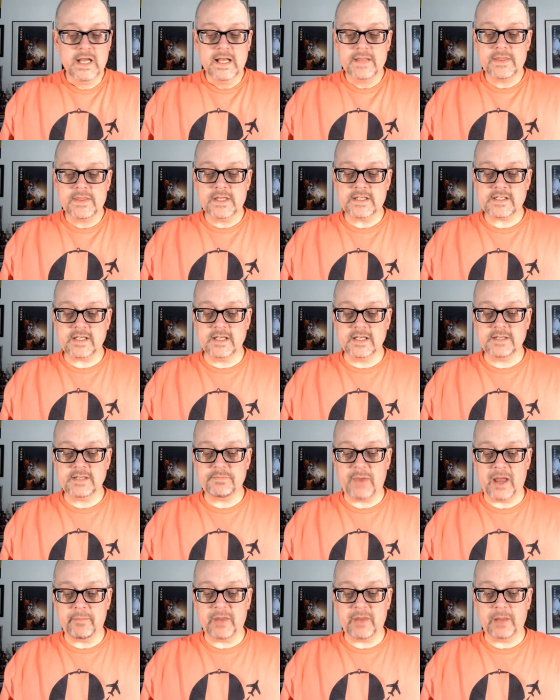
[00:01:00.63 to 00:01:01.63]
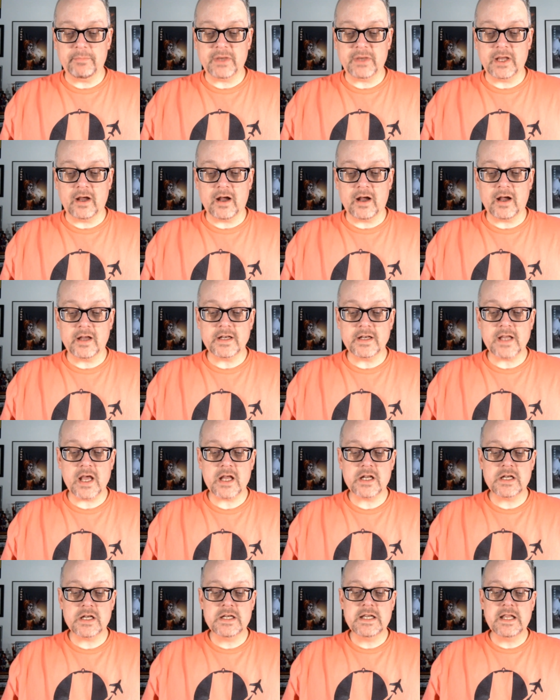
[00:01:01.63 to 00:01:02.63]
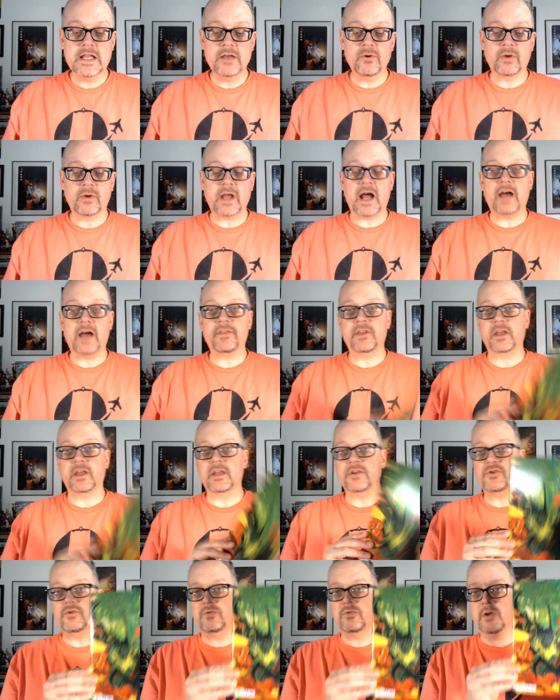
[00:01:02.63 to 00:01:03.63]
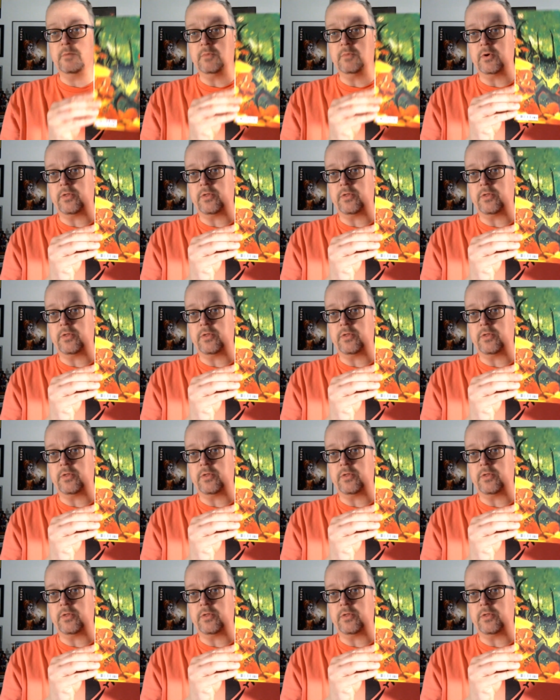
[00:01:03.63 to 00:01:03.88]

This is Batman Beyond Neo Gothic issue number